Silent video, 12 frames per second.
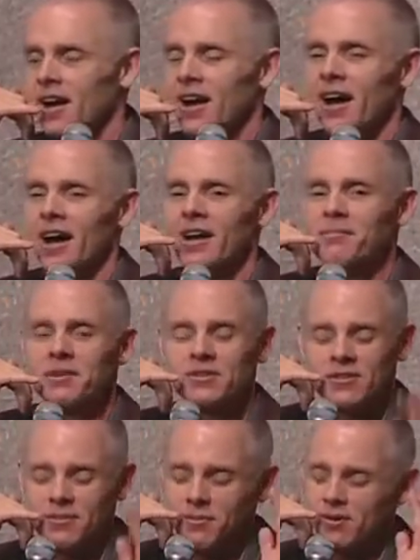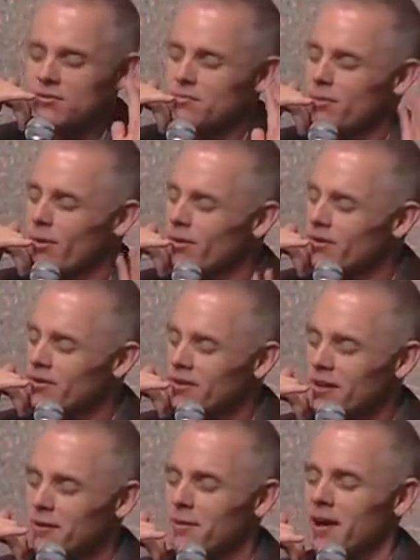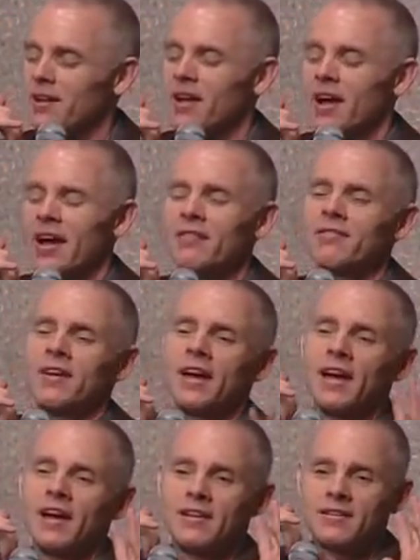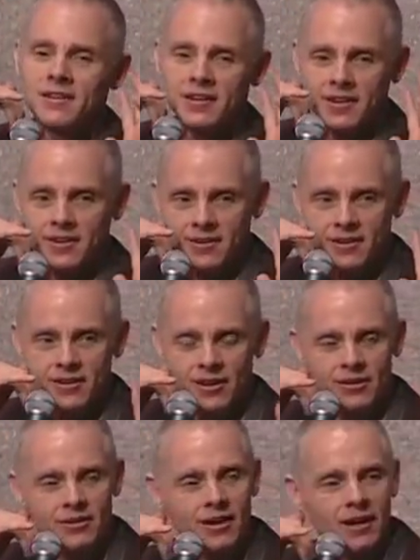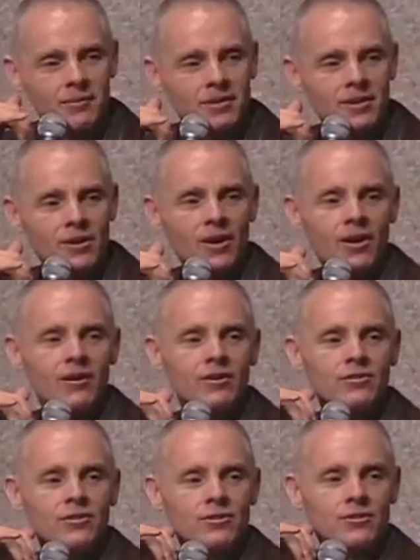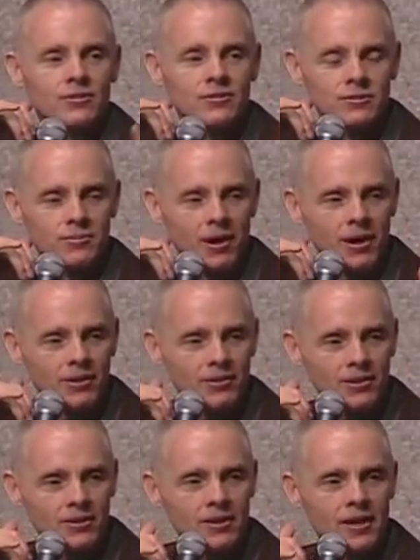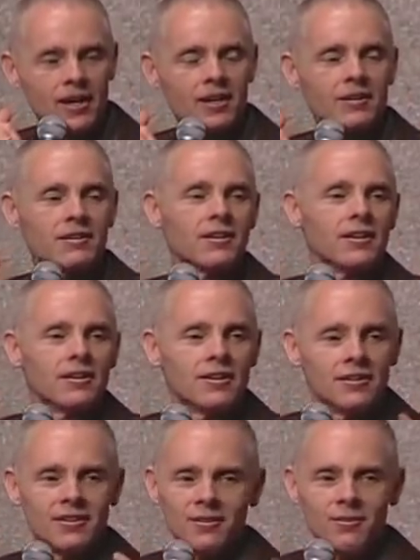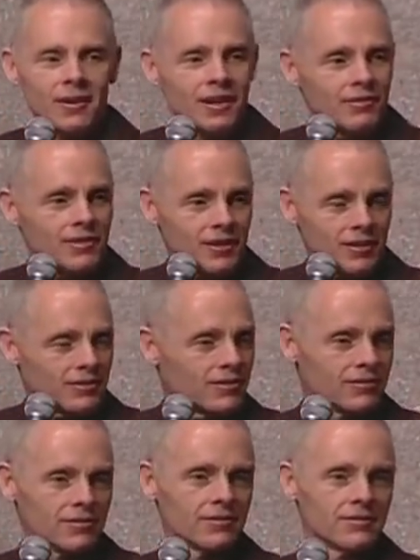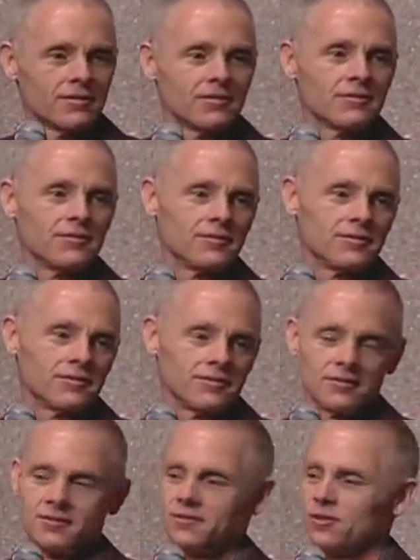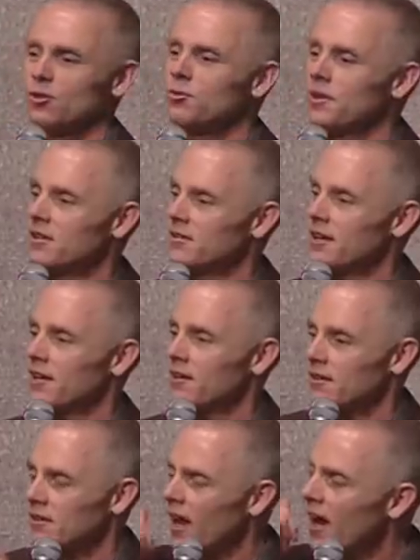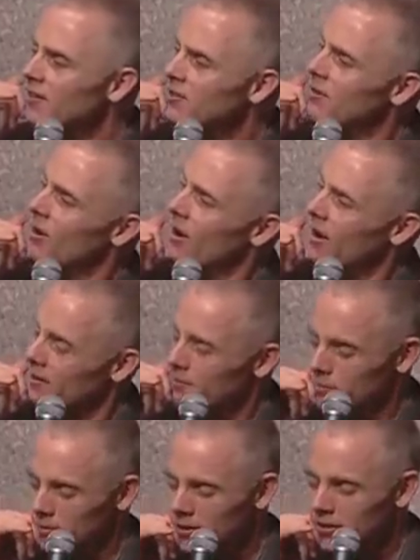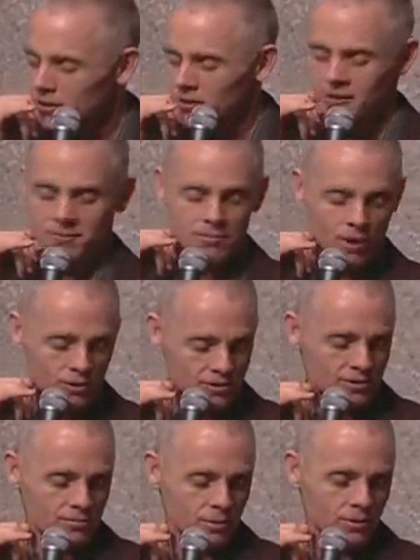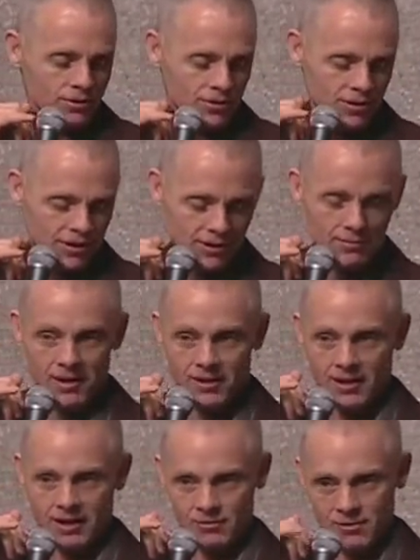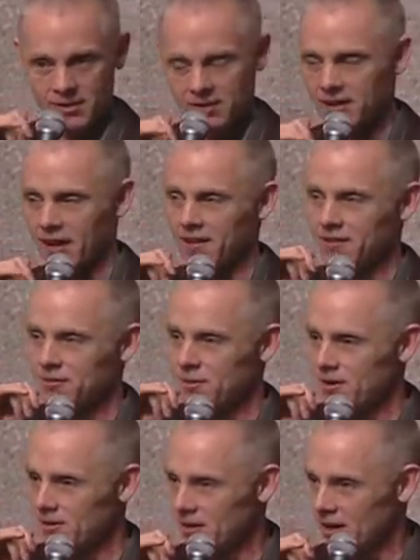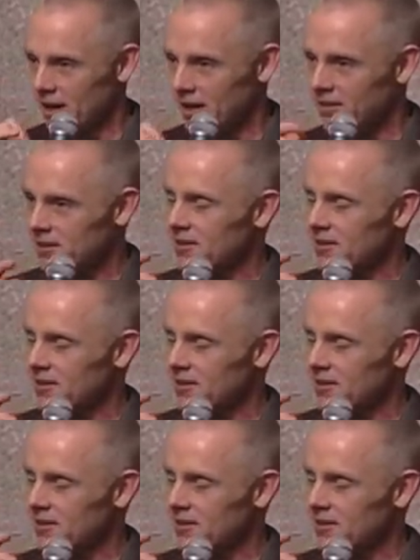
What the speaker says: but you're the most important thing in my life, and I'm going to call you tomorrow, and whatever it is. 2 weeks later, yes, you are. You are the most important thing in my life, really. I swear to God,